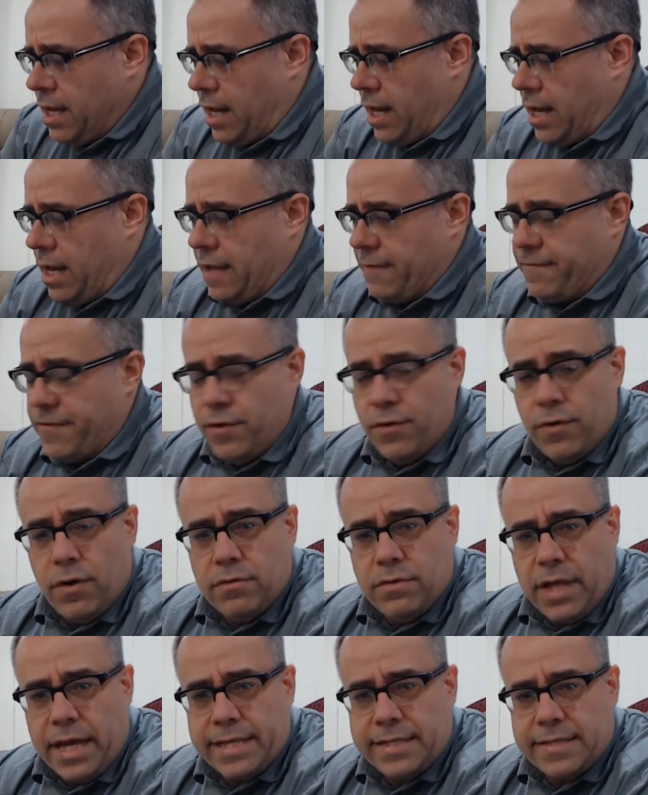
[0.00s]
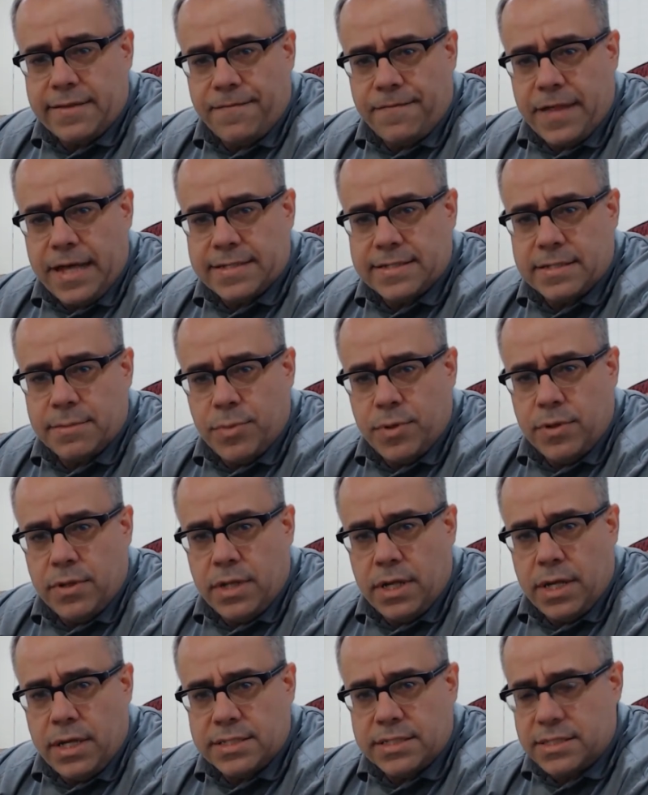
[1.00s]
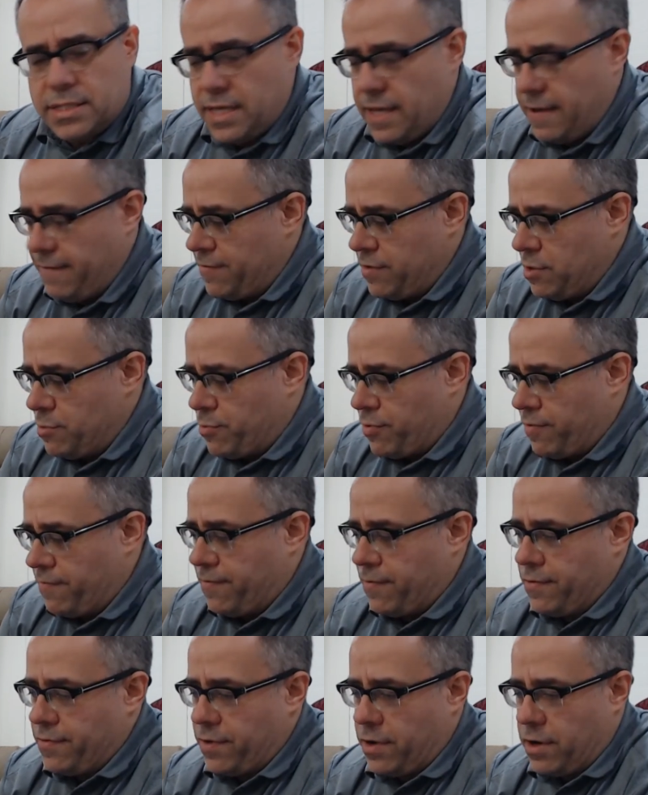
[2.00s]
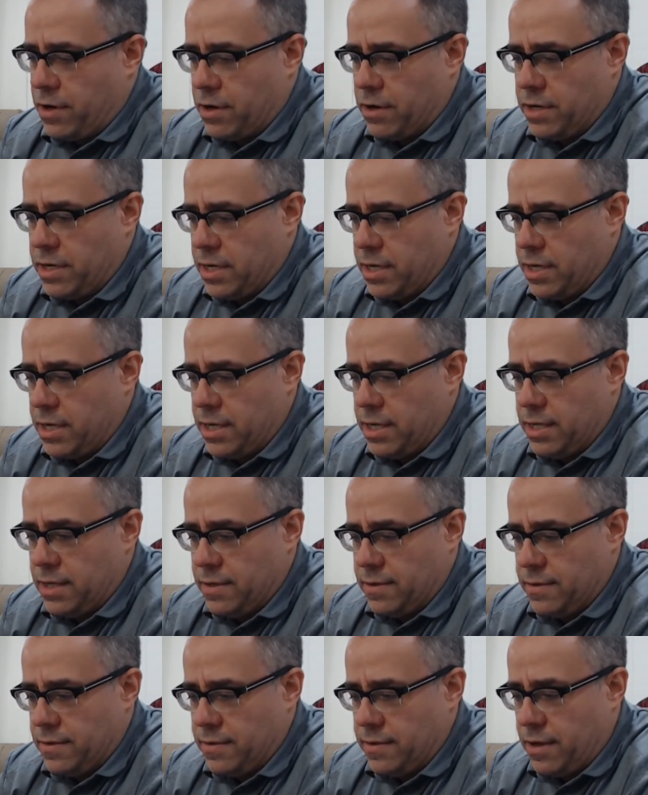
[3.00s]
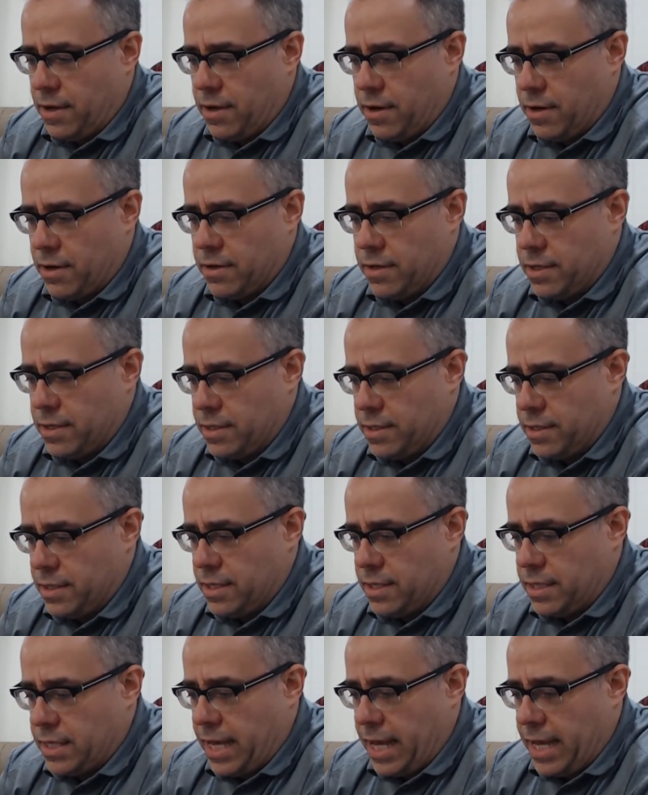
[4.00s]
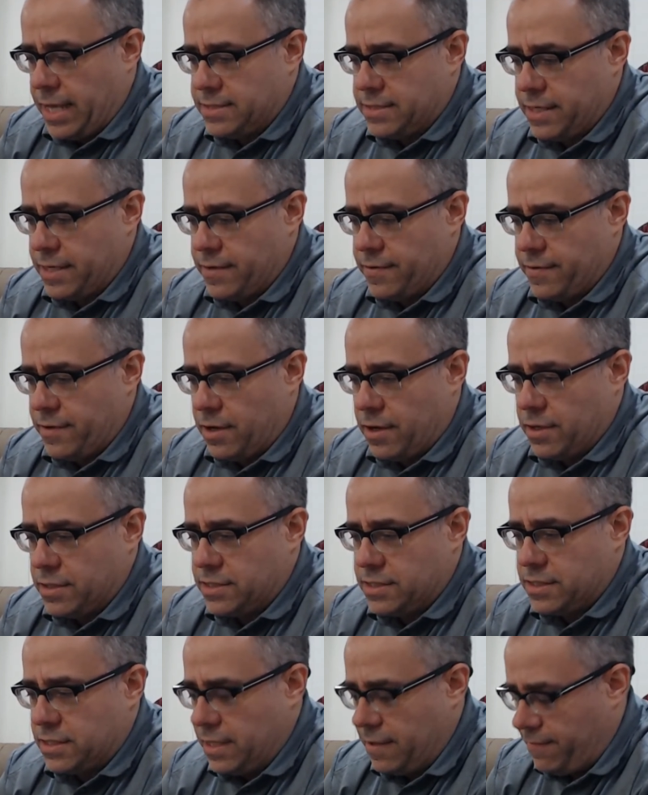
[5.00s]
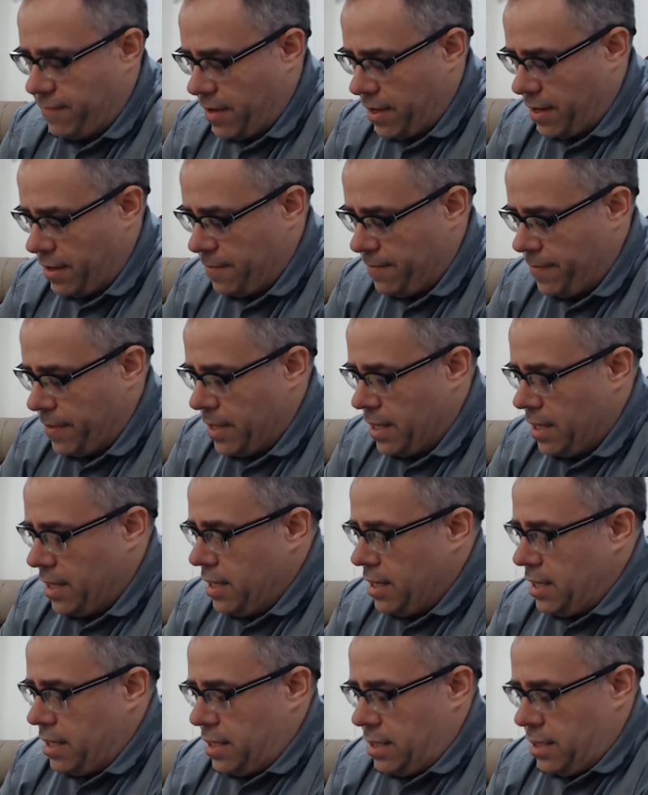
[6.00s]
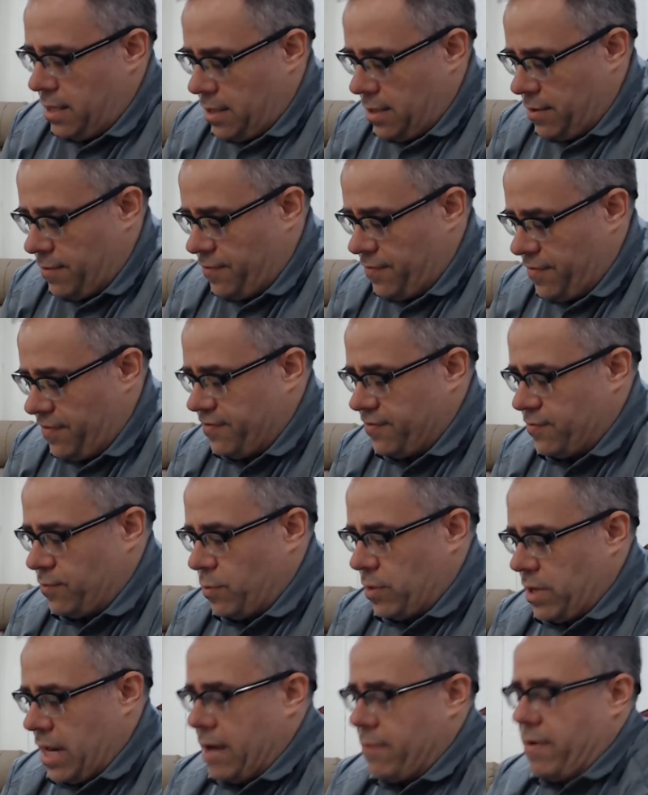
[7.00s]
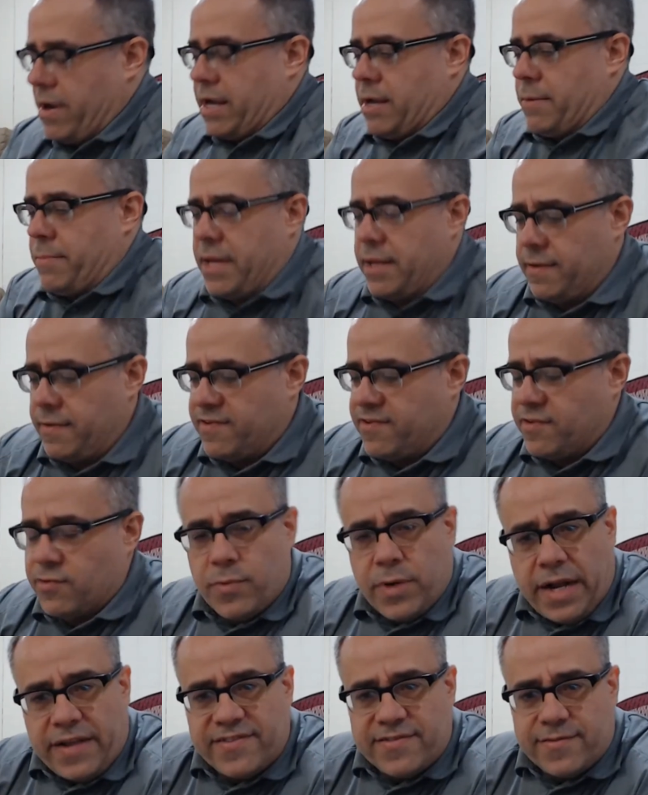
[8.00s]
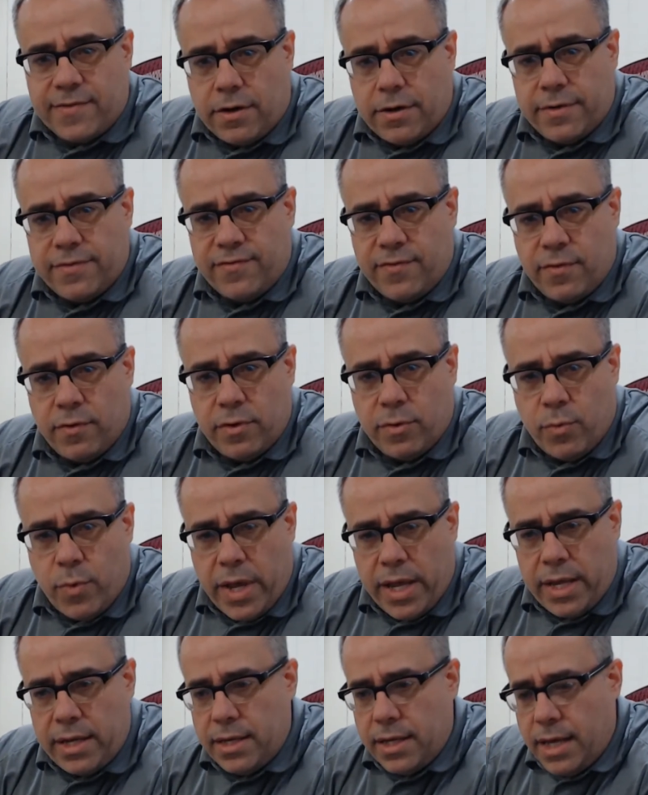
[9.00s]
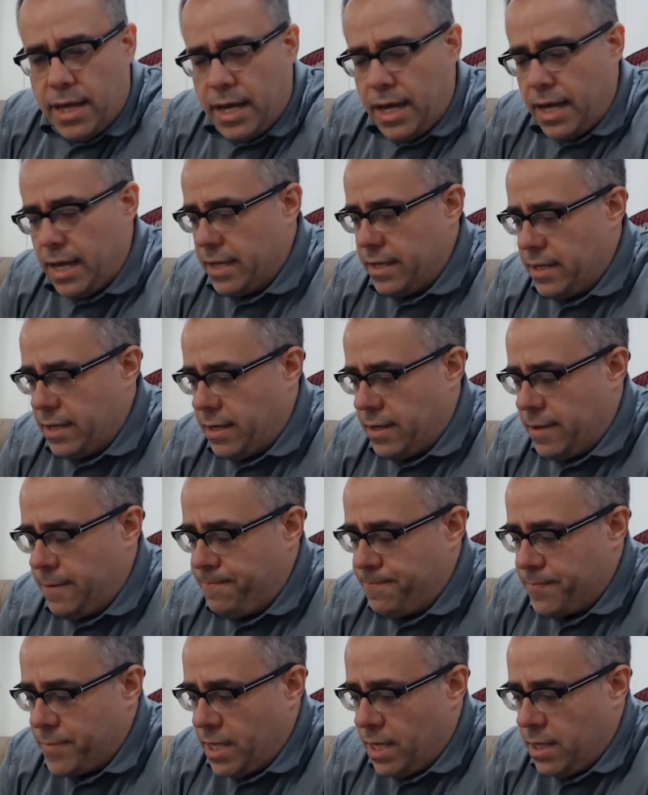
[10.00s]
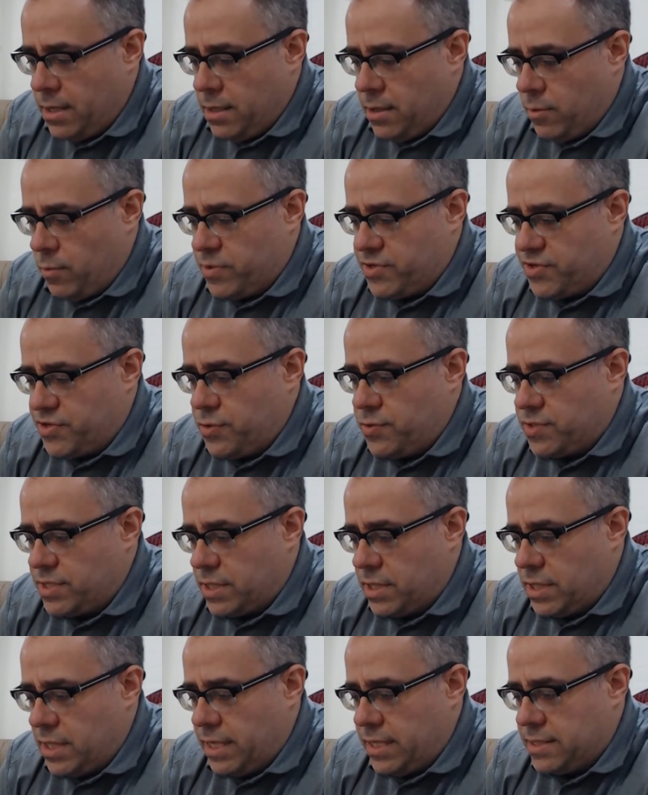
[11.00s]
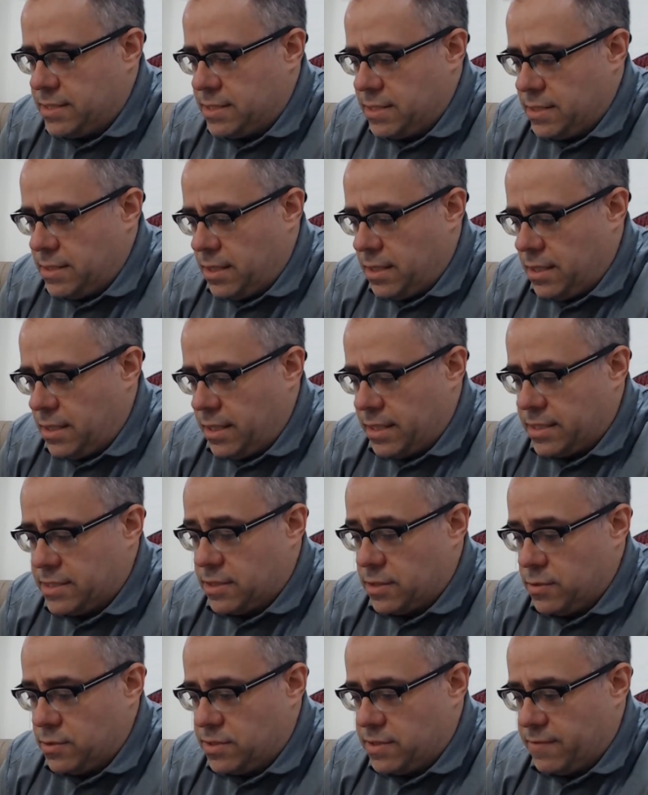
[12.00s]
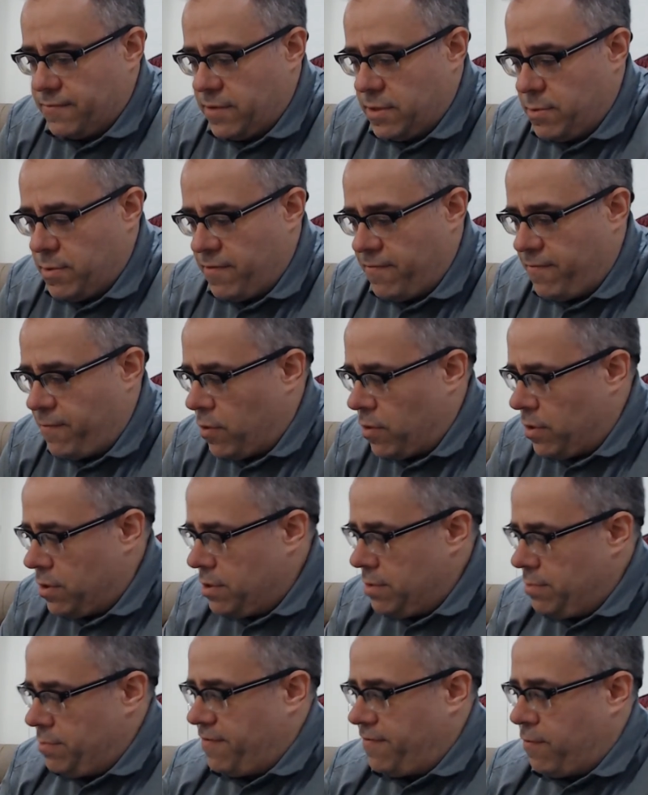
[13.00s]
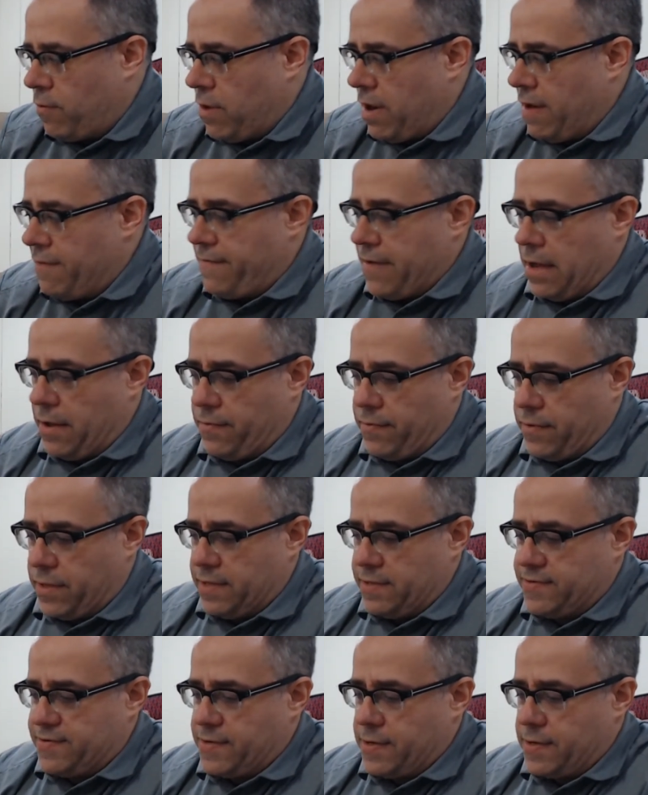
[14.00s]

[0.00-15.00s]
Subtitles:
If you don't like the flexible sleeve and you prefer the hard case here, the hard sleeve here, this is what I recommend. This is what I started doing when I was using these exclusively before I found these.